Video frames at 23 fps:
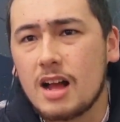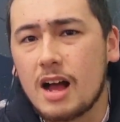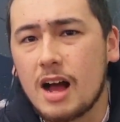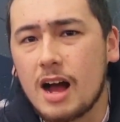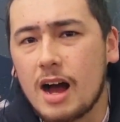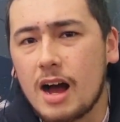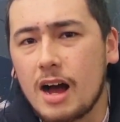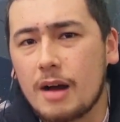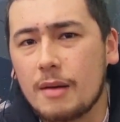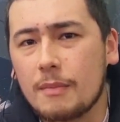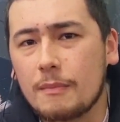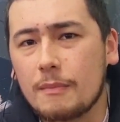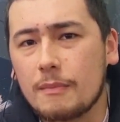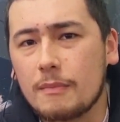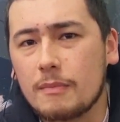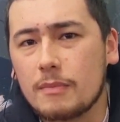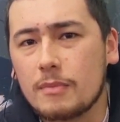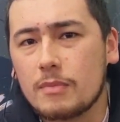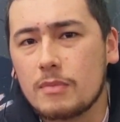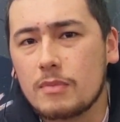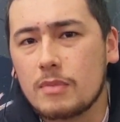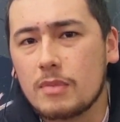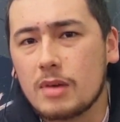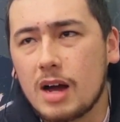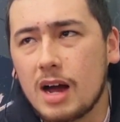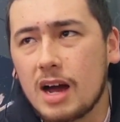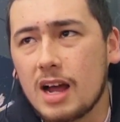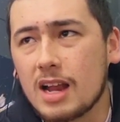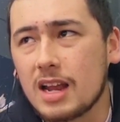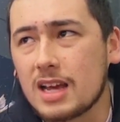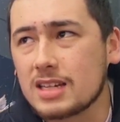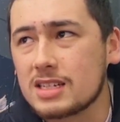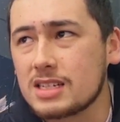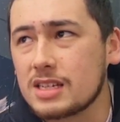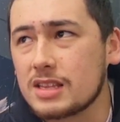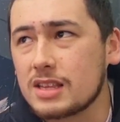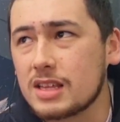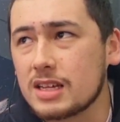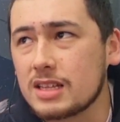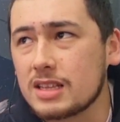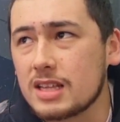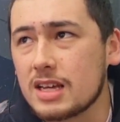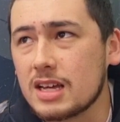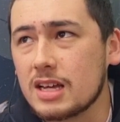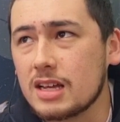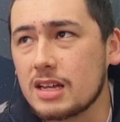I like to
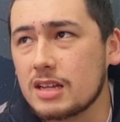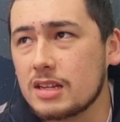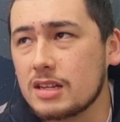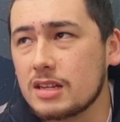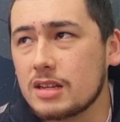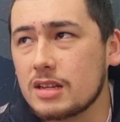think that,